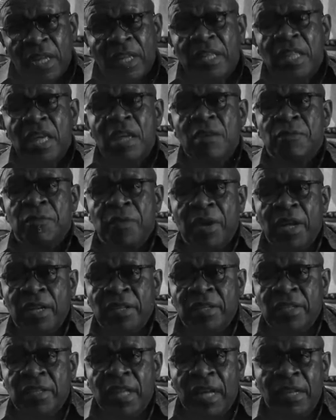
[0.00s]
they
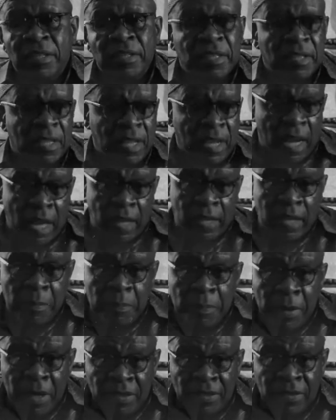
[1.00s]
felt that the other
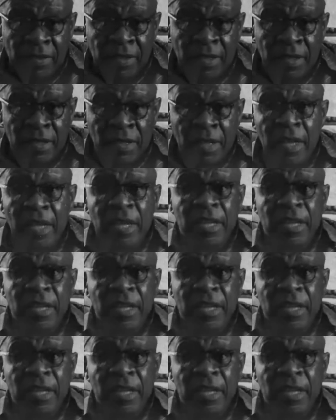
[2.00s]
person